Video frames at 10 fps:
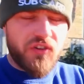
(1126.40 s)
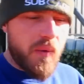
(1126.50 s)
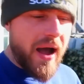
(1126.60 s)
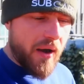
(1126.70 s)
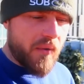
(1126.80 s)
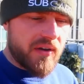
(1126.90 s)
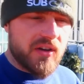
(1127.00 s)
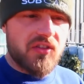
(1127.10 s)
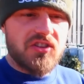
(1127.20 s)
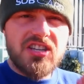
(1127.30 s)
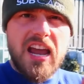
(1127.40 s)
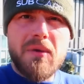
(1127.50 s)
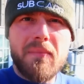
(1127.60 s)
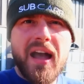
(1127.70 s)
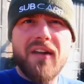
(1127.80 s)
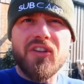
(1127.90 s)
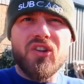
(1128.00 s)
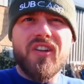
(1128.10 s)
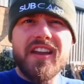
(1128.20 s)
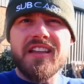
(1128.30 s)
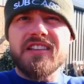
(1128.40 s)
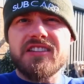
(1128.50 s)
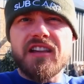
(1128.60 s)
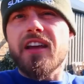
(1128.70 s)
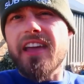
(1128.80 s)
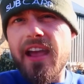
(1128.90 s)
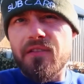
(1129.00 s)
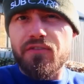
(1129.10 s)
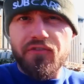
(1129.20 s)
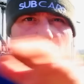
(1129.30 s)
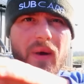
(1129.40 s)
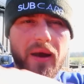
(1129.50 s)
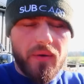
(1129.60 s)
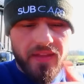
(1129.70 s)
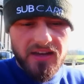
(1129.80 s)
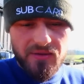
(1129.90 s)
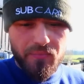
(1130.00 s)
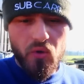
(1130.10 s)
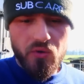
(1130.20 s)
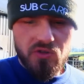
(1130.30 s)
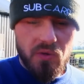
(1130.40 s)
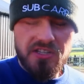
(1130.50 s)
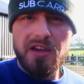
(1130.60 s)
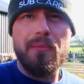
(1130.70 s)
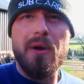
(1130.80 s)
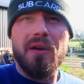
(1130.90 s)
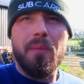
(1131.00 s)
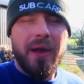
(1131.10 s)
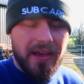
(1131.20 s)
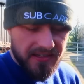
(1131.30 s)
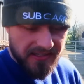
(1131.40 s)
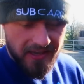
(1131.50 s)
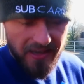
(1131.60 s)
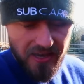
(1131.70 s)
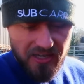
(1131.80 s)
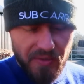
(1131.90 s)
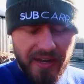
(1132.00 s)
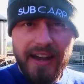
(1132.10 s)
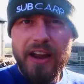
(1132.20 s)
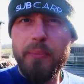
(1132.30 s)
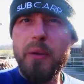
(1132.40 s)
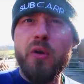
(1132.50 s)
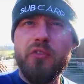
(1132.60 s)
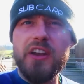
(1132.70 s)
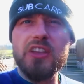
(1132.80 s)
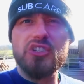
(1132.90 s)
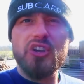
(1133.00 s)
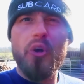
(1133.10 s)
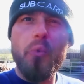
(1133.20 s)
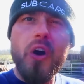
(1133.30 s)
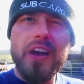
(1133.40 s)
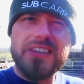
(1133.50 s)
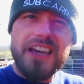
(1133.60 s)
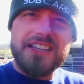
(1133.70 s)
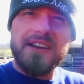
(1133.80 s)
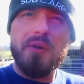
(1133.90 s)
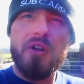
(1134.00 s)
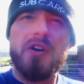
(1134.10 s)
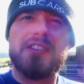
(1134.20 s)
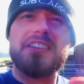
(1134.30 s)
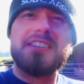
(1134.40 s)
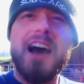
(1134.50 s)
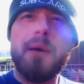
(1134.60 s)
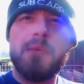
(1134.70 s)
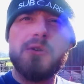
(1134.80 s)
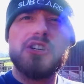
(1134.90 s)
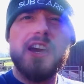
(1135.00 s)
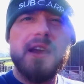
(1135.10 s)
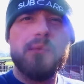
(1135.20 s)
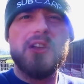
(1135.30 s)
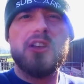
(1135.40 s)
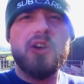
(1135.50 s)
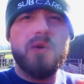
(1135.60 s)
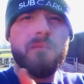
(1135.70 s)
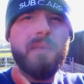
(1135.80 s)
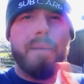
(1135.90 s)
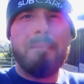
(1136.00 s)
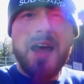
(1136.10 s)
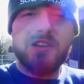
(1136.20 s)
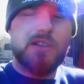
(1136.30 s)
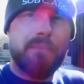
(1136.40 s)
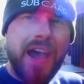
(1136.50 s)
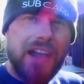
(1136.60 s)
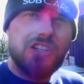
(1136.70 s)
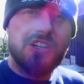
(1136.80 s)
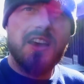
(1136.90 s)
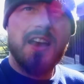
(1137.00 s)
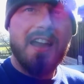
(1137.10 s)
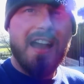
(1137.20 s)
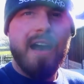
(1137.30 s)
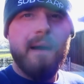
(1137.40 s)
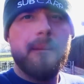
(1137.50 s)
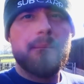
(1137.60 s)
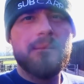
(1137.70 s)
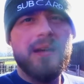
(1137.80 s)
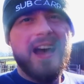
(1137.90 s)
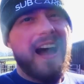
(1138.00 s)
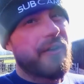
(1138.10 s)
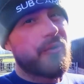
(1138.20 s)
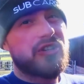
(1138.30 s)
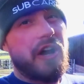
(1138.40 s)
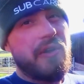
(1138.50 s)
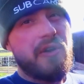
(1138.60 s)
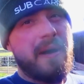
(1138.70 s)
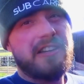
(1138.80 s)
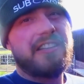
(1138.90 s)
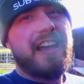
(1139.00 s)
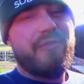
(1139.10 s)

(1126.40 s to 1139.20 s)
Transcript: throughout and got the same amount of ingredients in, again, throughout, and that's important to us here at Parker Bates. So again, a little bit more of an insight why it takes a little longer to set up the machine when you're doing batch to batch. And also, you imagine that